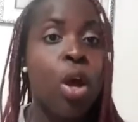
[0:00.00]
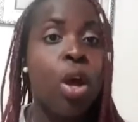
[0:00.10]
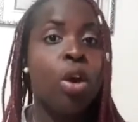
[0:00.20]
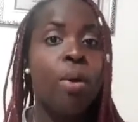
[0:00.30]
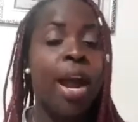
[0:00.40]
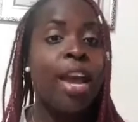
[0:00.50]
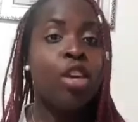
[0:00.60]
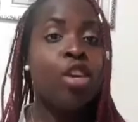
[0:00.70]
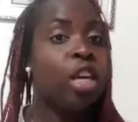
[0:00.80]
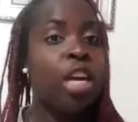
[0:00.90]
All right?
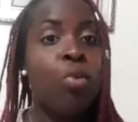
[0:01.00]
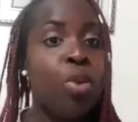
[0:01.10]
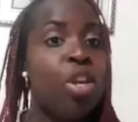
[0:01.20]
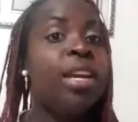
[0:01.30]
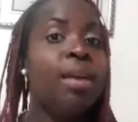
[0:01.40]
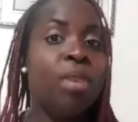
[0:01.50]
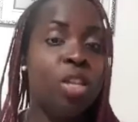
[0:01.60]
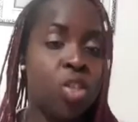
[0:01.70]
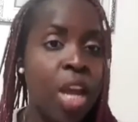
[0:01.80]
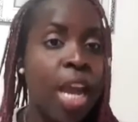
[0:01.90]
Your career can be
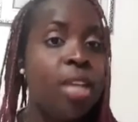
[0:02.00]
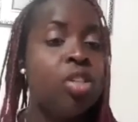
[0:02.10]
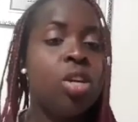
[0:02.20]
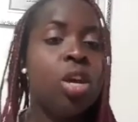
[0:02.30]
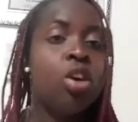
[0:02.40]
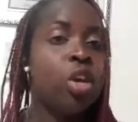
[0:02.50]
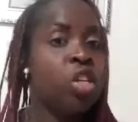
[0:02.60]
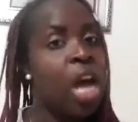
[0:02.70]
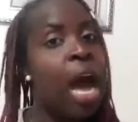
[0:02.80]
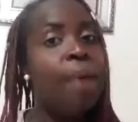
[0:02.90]
changed. Your
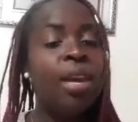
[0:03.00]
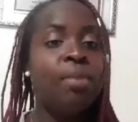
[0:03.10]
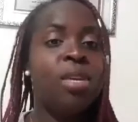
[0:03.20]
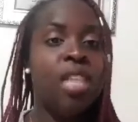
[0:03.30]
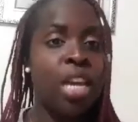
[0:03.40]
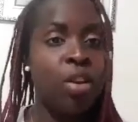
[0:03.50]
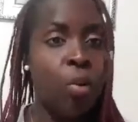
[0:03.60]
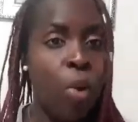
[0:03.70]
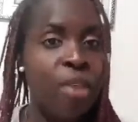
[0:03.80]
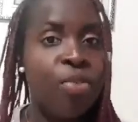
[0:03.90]
job can be taken
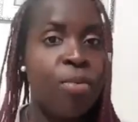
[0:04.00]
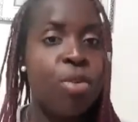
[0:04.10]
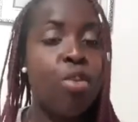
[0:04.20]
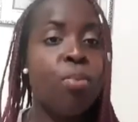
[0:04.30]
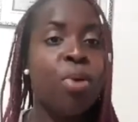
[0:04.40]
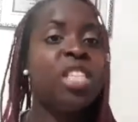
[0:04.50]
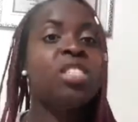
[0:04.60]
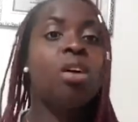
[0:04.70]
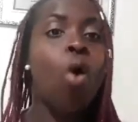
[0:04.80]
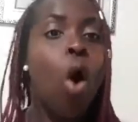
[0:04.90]
away from you, but
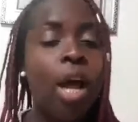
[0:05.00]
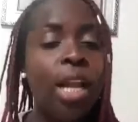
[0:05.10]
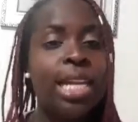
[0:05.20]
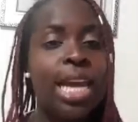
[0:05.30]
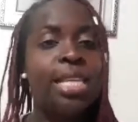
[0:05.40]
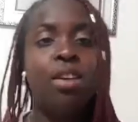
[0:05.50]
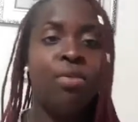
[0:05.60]
your calling, that is your